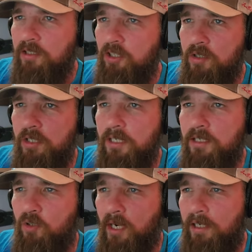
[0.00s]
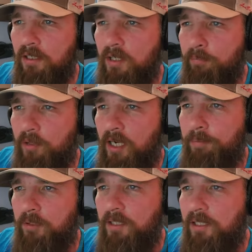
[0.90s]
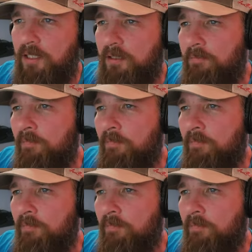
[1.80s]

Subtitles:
using his grinder improperly.